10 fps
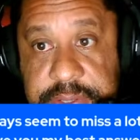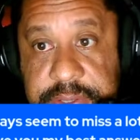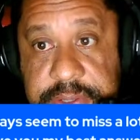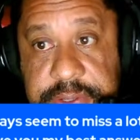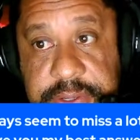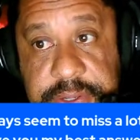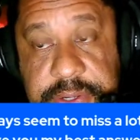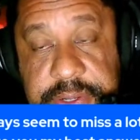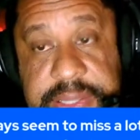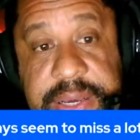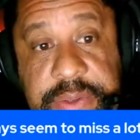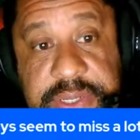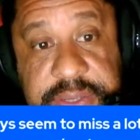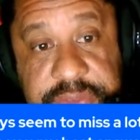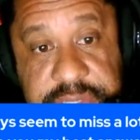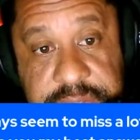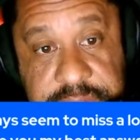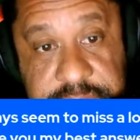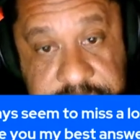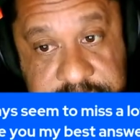was 1730 kV.
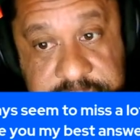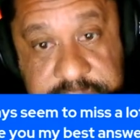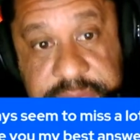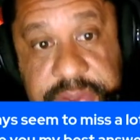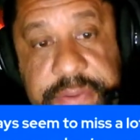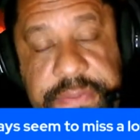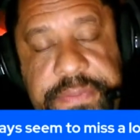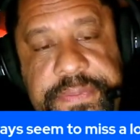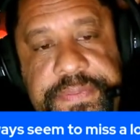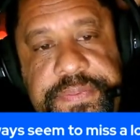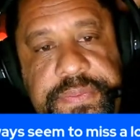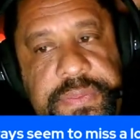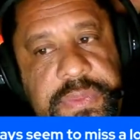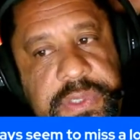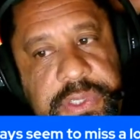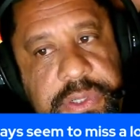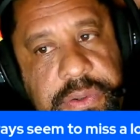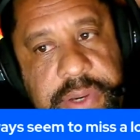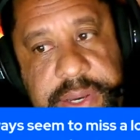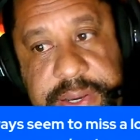So I
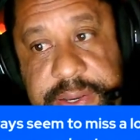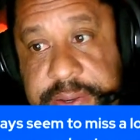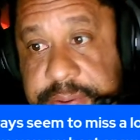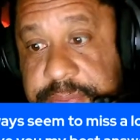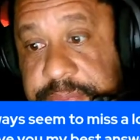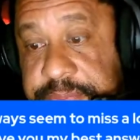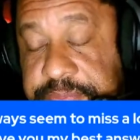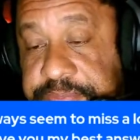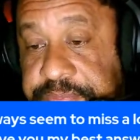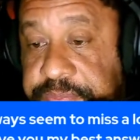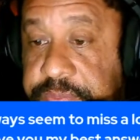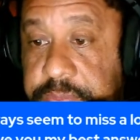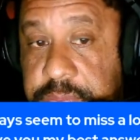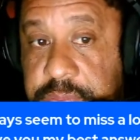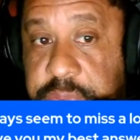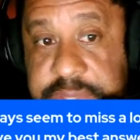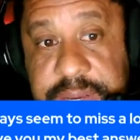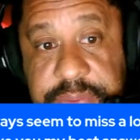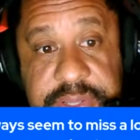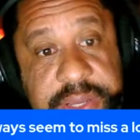put that one in. That one worked really good.
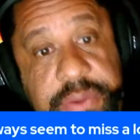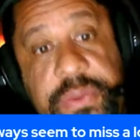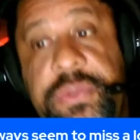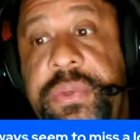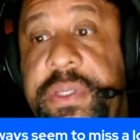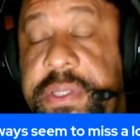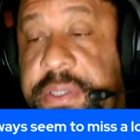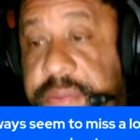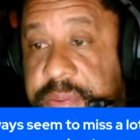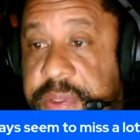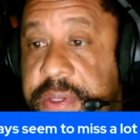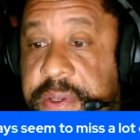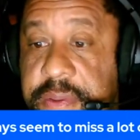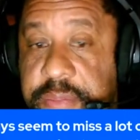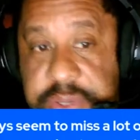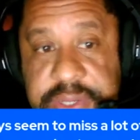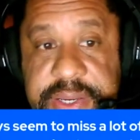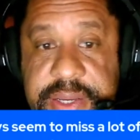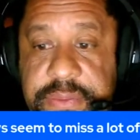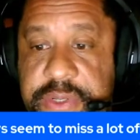But again, we still had to deal with the
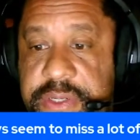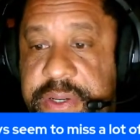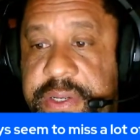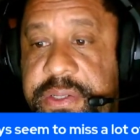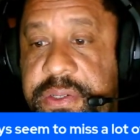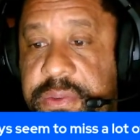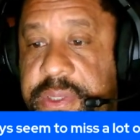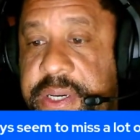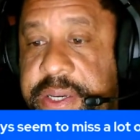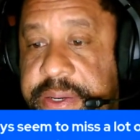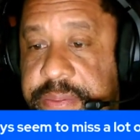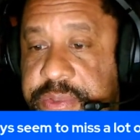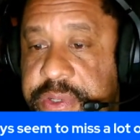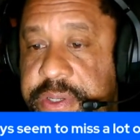high amp draw and